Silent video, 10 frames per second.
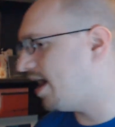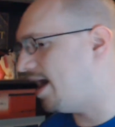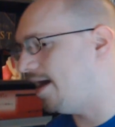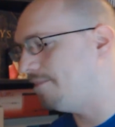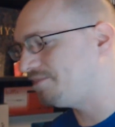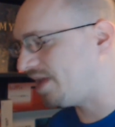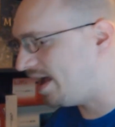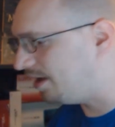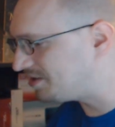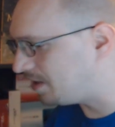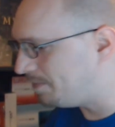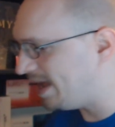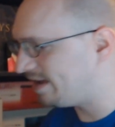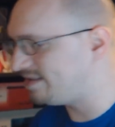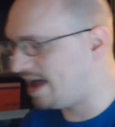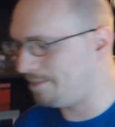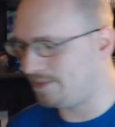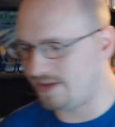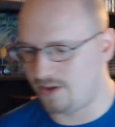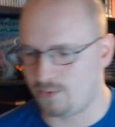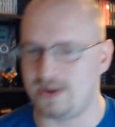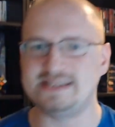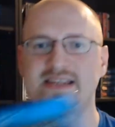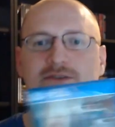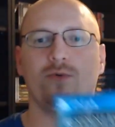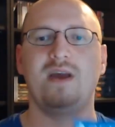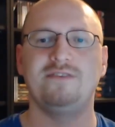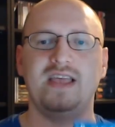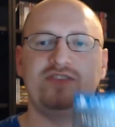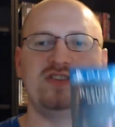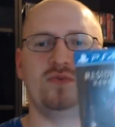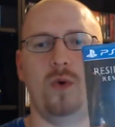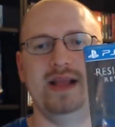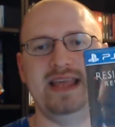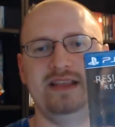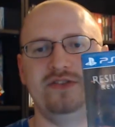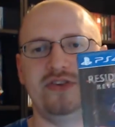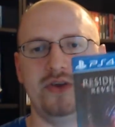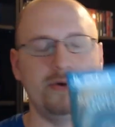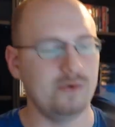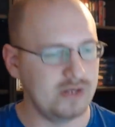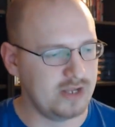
I also picked up Resident Evil Revelations 1 and 2.